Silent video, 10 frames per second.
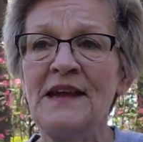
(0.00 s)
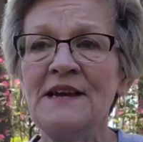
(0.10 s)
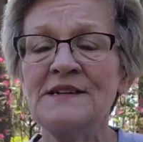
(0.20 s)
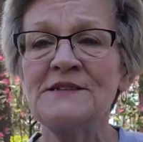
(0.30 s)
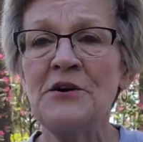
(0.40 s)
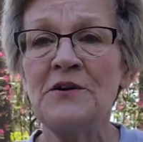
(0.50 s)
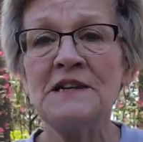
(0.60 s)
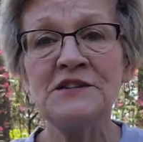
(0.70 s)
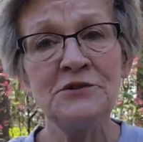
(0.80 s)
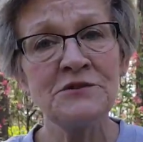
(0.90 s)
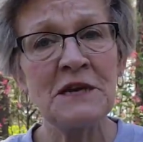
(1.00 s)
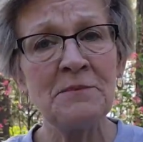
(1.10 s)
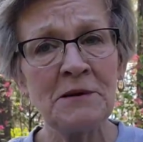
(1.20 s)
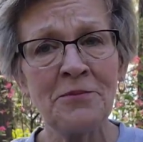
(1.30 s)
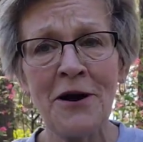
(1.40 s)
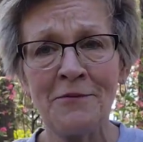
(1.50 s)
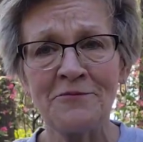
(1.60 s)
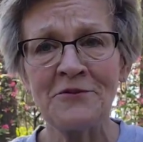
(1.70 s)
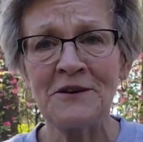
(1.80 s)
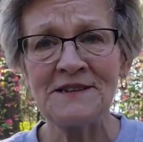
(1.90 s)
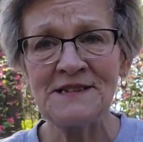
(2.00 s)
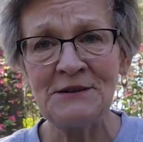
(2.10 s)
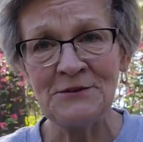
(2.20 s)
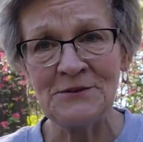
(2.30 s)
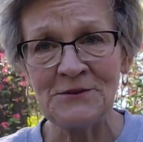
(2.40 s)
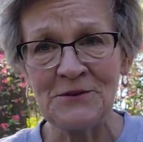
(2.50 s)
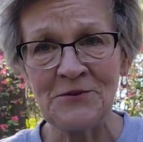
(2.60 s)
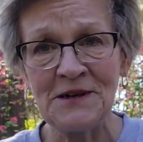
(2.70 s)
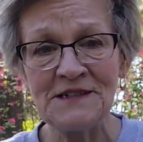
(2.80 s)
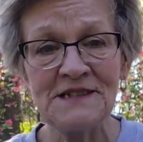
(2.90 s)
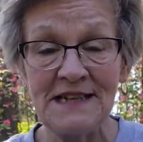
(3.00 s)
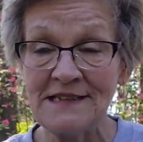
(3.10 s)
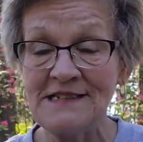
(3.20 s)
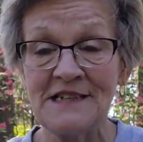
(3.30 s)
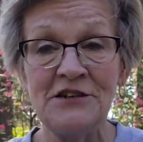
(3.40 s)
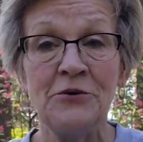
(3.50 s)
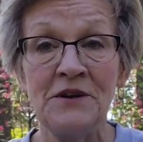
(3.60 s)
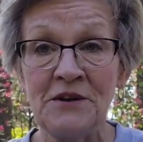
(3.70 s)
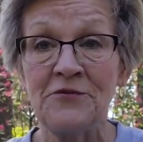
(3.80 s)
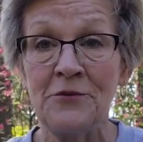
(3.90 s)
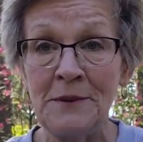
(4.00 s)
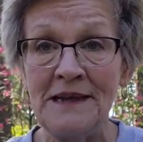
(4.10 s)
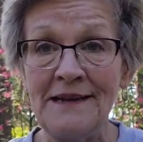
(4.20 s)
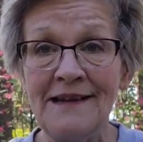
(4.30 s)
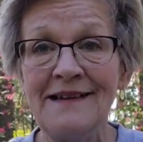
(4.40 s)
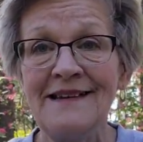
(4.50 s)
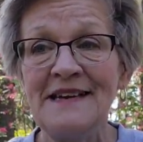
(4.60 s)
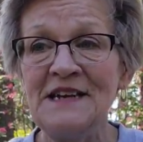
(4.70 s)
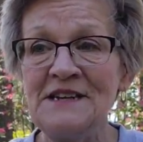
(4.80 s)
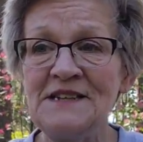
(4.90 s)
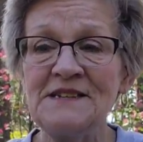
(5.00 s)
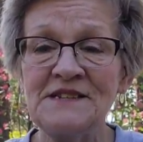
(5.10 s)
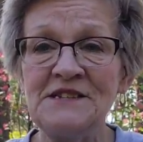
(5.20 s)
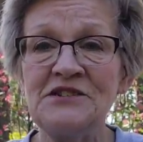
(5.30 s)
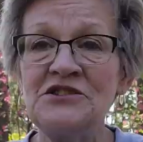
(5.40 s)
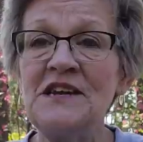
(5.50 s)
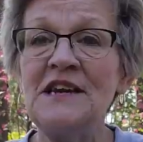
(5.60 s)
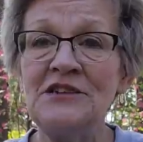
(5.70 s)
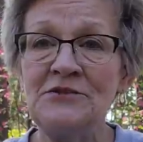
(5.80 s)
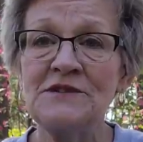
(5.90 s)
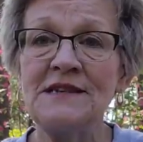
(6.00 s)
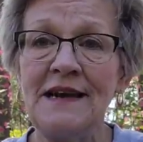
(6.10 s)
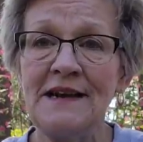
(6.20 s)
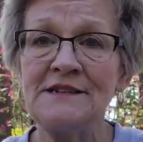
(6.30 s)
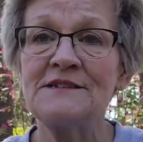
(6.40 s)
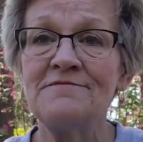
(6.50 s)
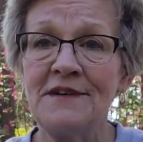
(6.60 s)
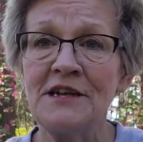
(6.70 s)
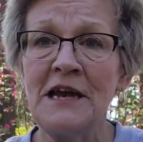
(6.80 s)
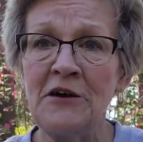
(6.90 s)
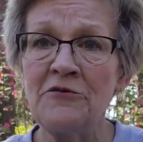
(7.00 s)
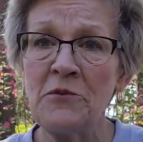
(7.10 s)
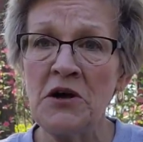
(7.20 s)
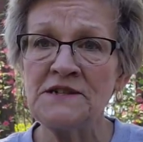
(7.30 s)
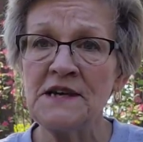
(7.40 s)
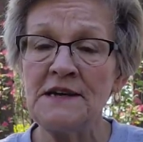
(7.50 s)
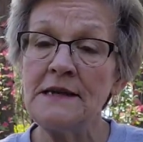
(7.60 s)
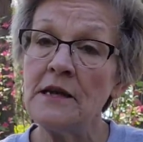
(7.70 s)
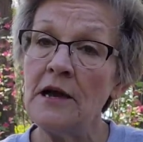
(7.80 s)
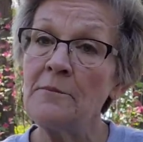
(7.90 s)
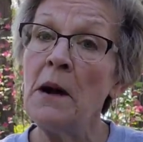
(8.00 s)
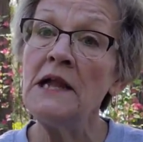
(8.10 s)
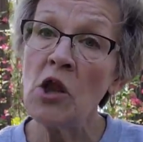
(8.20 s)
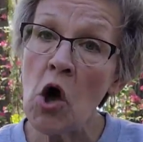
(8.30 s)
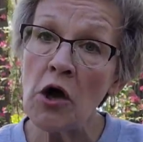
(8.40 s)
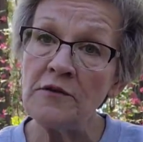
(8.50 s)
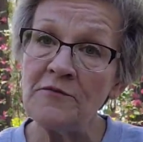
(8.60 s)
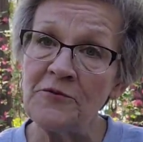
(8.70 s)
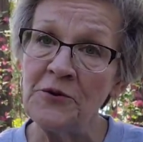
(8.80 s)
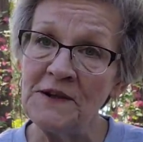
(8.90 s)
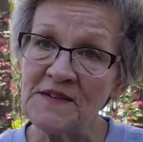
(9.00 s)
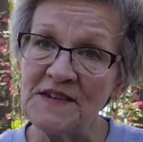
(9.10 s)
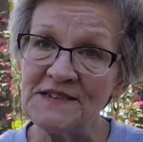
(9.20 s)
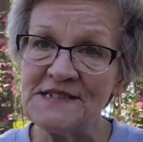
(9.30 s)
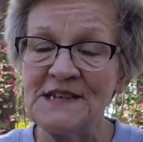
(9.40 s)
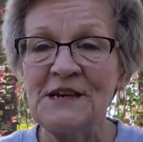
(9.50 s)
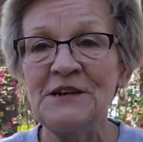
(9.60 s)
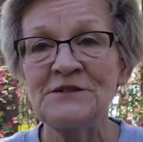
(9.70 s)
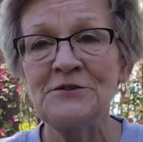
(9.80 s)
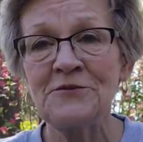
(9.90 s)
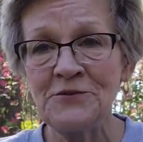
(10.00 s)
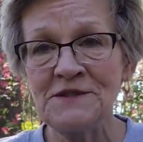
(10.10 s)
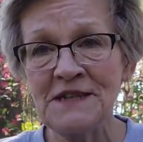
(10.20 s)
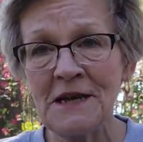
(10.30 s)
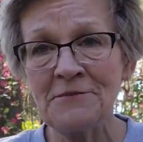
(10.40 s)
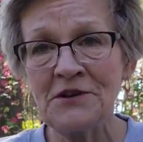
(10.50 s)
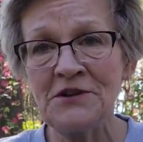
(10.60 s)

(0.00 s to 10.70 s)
So, and that's usually a big problem for us here in the Northwest. At least I know it is for me. Anything that's in the shade usually has a layer of moss on it, like my lawn, for instance. So the first thing I'm going to